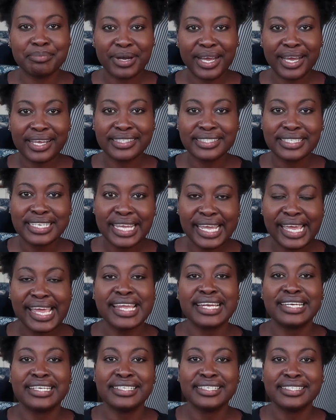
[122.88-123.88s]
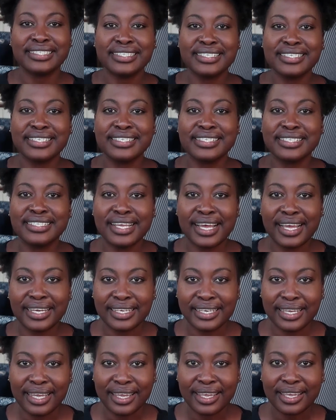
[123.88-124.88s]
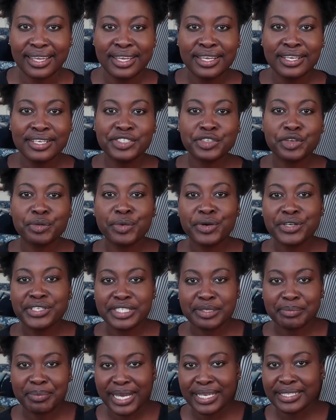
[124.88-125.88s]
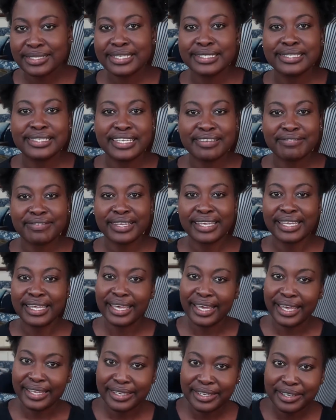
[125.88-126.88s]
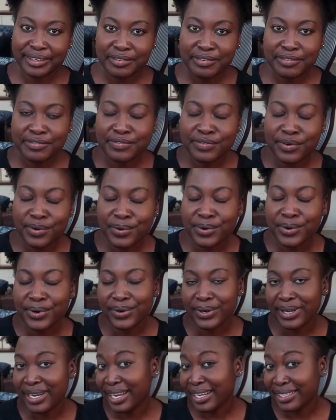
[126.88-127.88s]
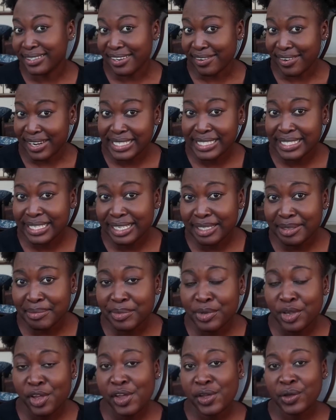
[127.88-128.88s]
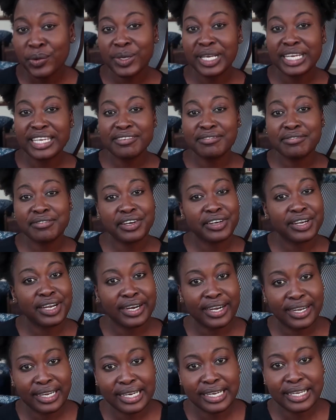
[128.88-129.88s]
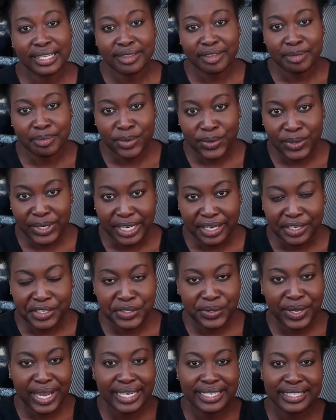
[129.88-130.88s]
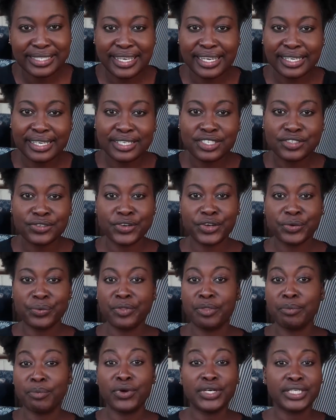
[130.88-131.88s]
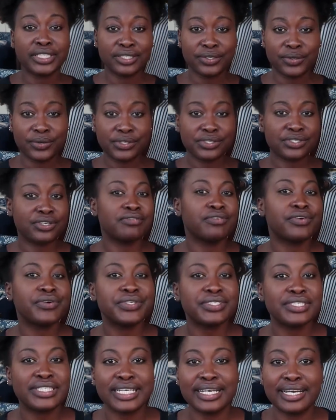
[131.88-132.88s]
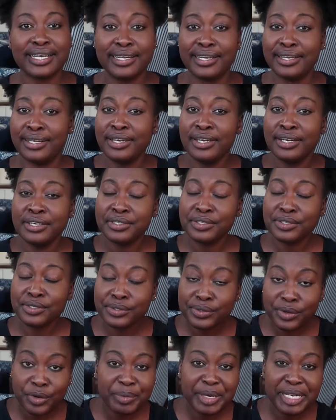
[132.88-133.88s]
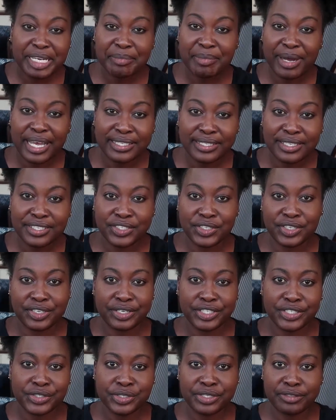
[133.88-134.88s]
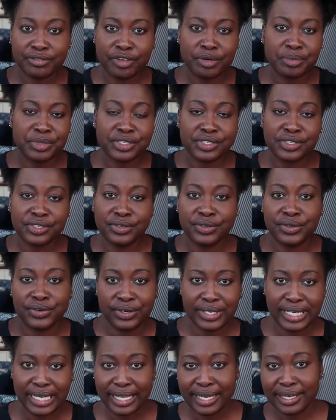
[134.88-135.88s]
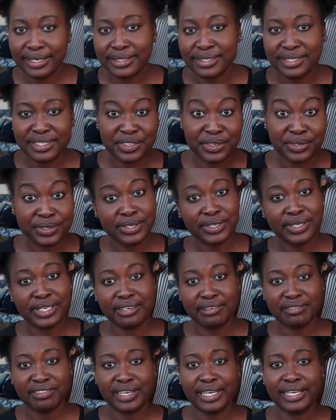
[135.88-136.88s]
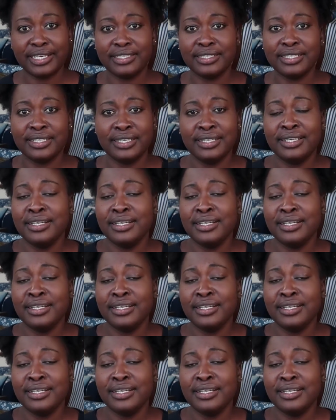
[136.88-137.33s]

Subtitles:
banned in Tanzania. So most buses leaving Kenya for like Dar es Salaam, we leave very early in the morning. So I decided to go with Modern Coast. Of course, there are so many buses you can choose from. Just look online, just Google and find